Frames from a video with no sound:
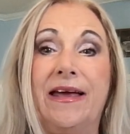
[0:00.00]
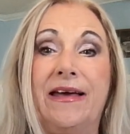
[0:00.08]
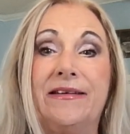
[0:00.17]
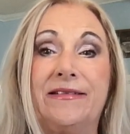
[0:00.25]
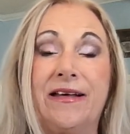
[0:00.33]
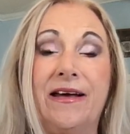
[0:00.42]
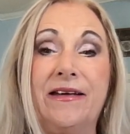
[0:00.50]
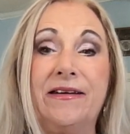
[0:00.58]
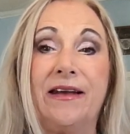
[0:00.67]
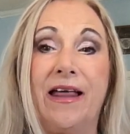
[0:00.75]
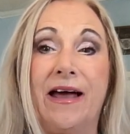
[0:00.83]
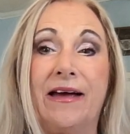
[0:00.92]
is
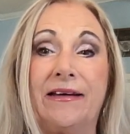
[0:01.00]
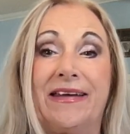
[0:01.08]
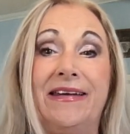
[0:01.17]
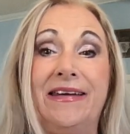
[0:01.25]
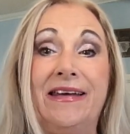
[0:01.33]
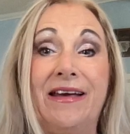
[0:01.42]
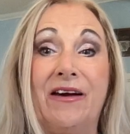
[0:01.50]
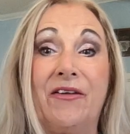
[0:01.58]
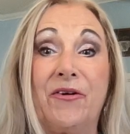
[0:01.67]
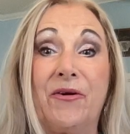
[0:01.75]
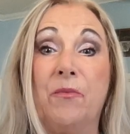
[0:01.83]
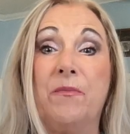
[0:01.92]
unlike any
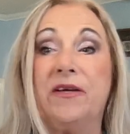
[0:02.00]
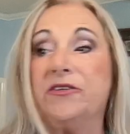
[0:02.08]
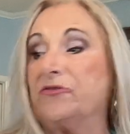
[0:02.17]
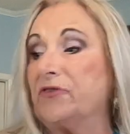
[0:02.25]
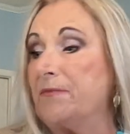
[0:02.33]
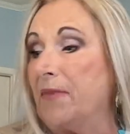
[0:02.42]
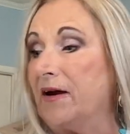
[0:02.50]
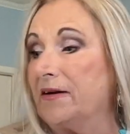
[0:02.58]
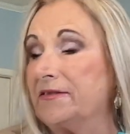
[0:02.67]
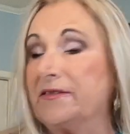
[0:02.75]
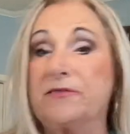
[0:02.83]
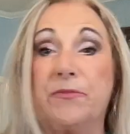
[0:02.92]
other mystery boxes,